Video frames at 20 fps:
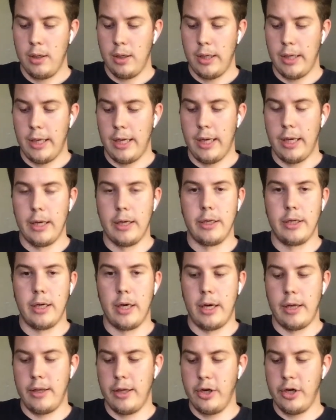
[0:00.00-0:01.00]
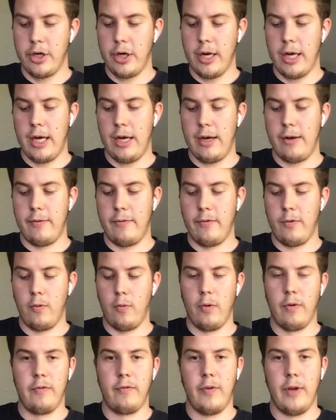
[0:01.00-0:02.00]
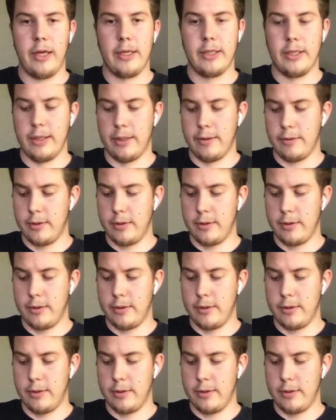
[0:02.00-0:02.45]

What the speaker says: And then you're going to have reflecting.